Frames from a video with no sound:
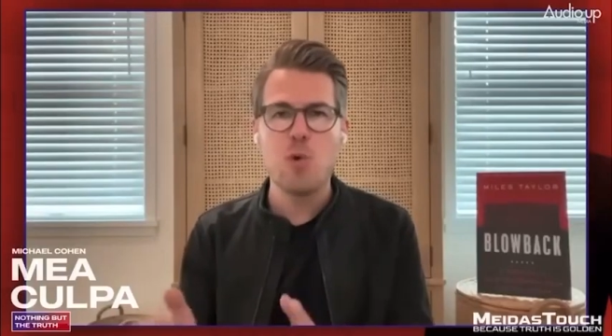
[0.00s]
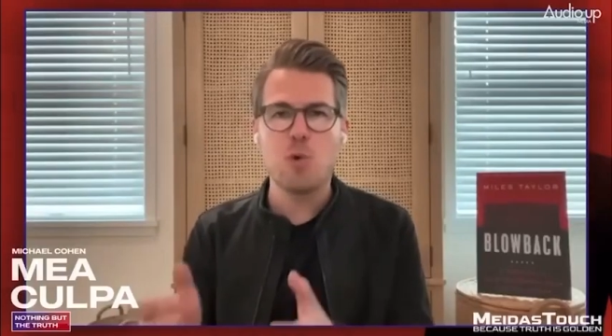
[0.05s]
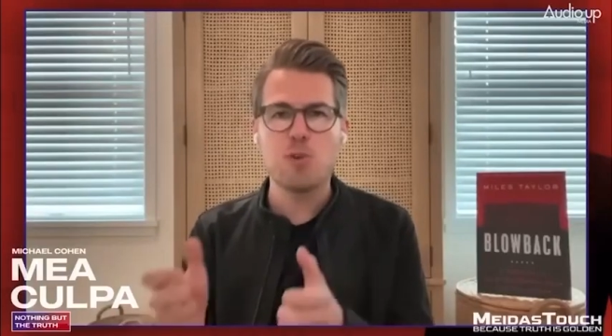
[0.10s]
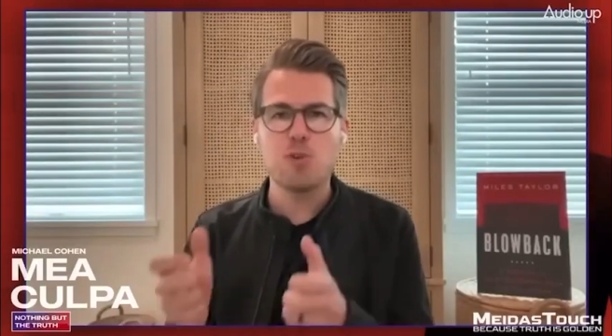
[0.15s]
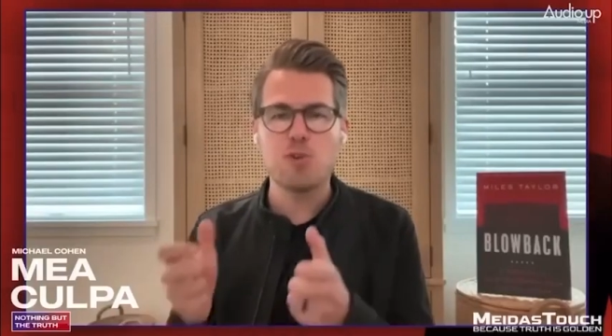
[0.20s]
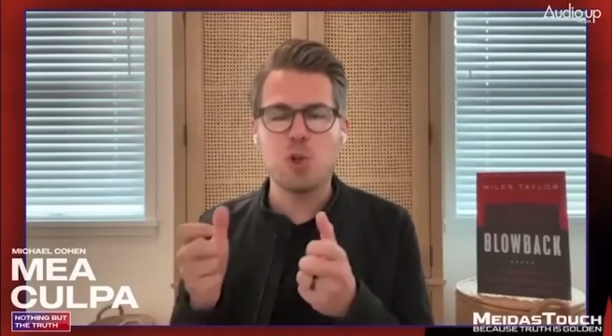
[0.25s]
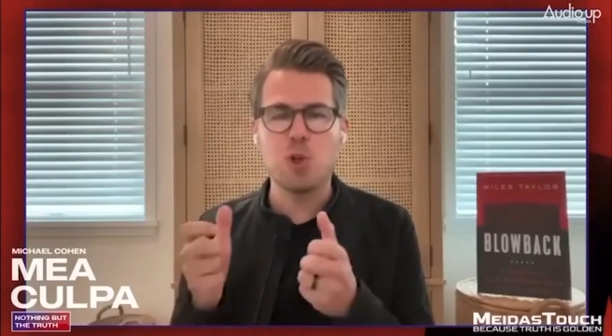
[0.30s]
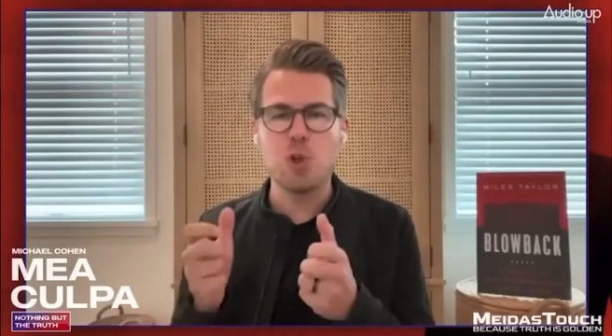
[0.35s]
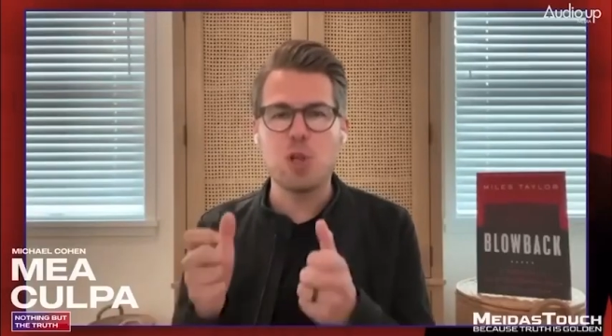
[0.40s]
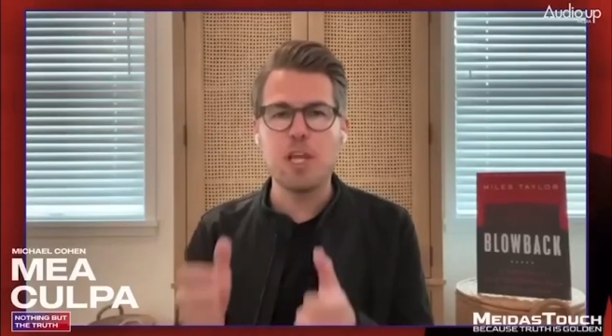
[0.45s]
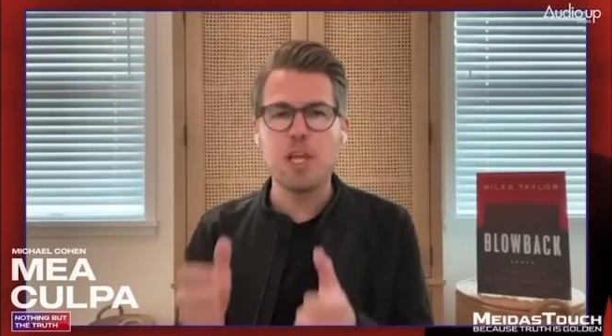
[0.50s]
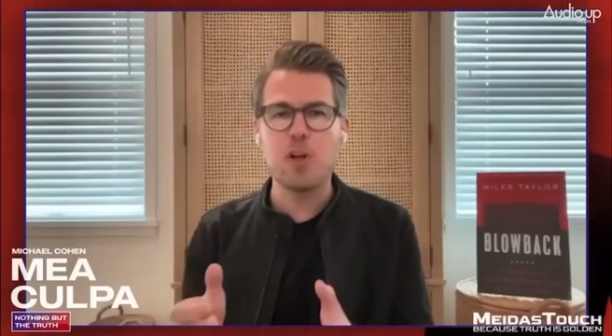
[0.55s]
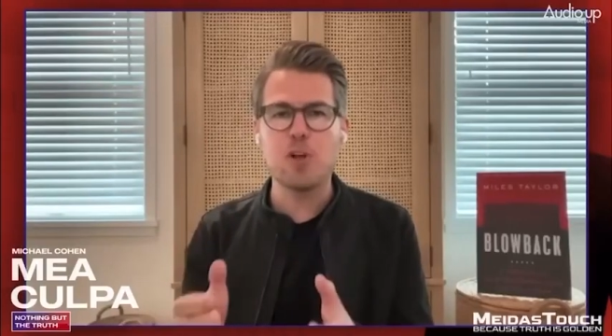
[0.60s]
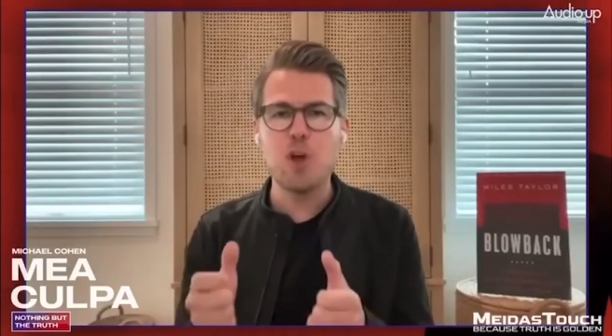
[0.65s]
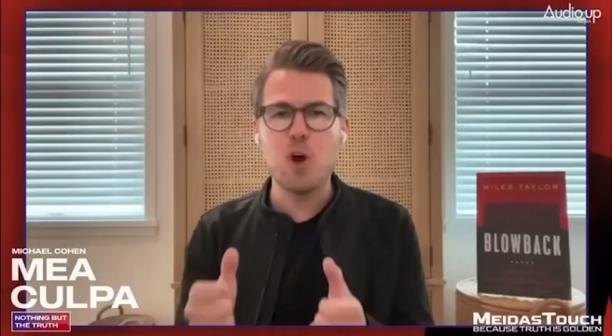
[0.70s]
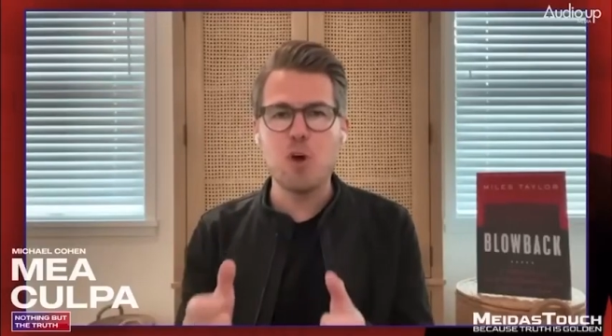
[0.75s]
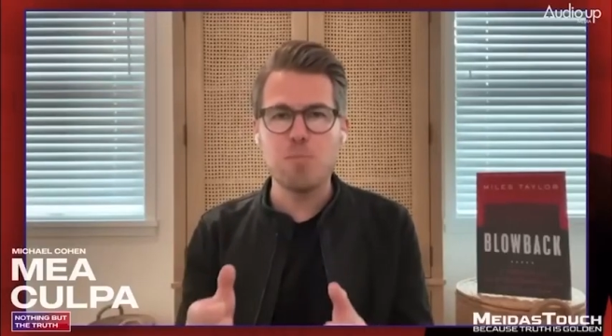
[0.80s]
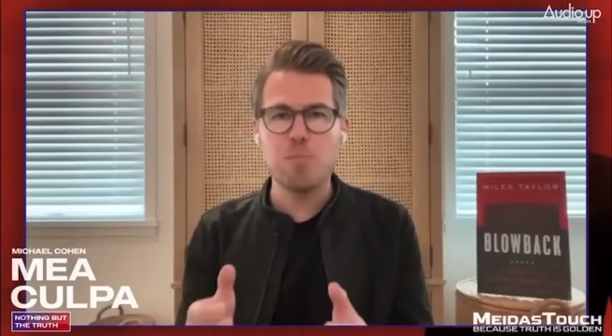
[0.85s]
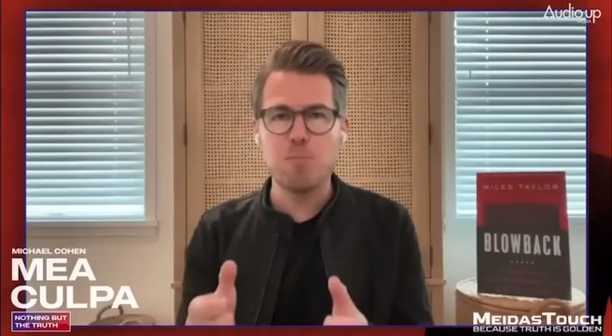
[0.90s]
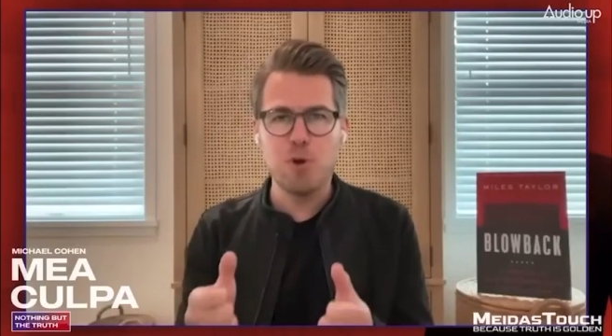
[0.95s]
Well, there's a
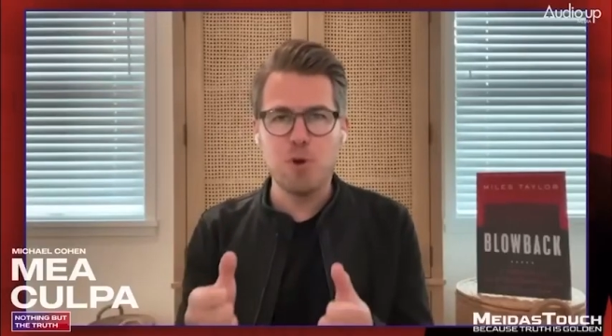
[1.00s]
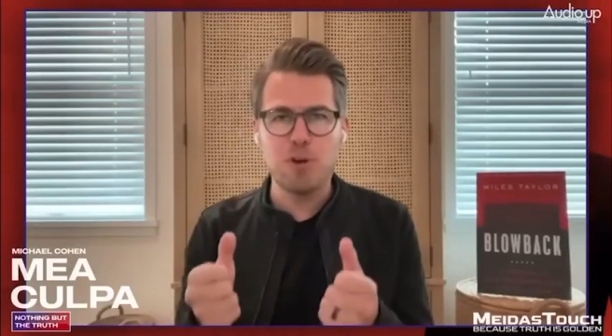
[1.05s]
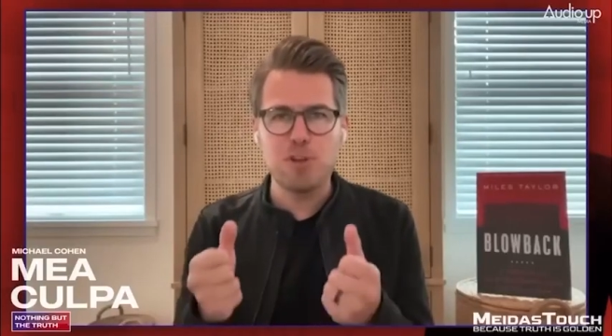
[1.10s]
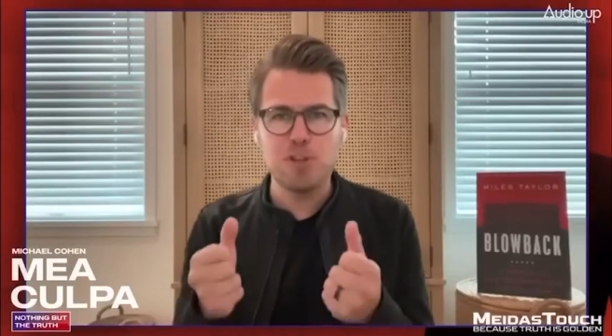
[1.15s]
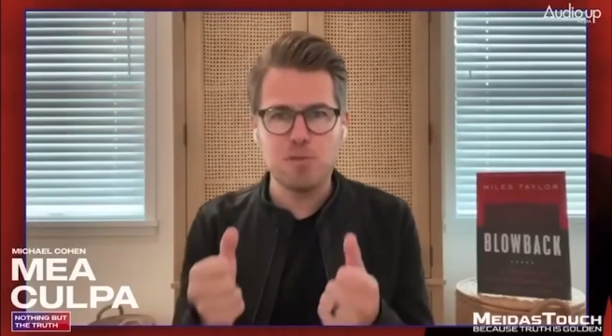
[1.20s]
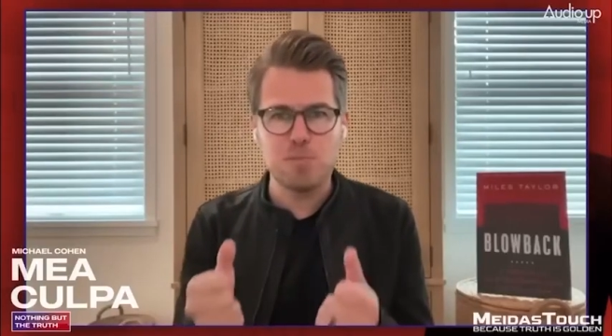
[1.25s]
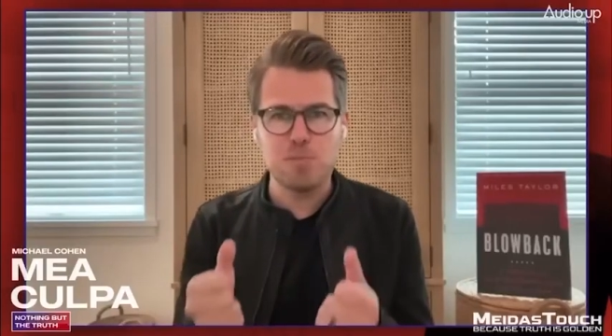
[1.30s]
little known book,